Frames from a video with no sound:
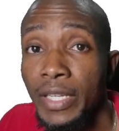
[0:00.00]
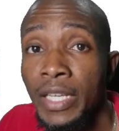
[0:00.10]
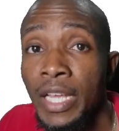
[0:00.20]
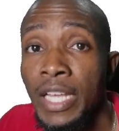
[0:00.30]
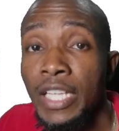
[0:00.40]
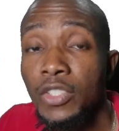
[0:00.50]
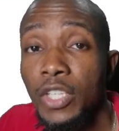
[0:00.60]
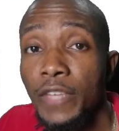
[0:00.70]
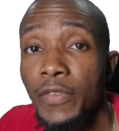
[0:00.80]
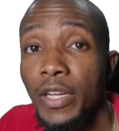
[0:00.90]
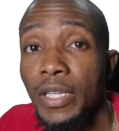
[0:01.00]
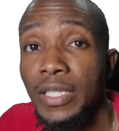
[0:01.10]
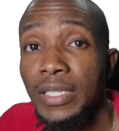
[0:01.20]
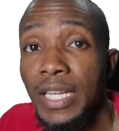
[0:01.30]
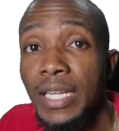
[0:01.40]
So if you're on a site
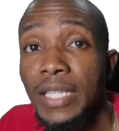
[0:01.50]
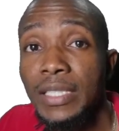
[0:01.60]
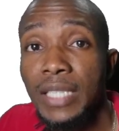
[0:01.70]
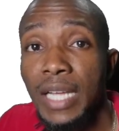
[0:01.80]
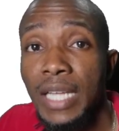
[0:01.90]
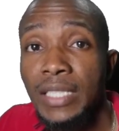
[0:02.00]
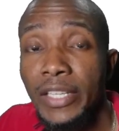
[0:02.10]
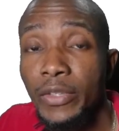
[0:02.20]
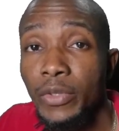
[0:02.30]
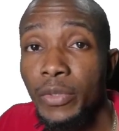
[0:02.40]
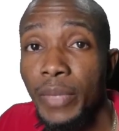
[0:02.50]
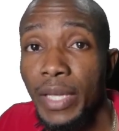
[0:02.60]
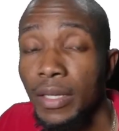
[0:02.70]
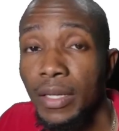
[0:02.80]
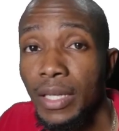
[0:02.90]
that is asking you to pay,
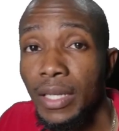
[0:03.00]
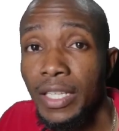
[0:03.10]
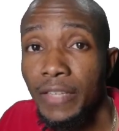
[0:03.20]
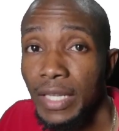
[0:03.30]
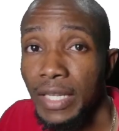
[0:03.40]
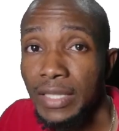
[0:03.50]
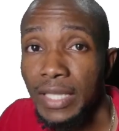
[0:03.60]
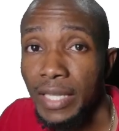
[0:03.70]
leave that site.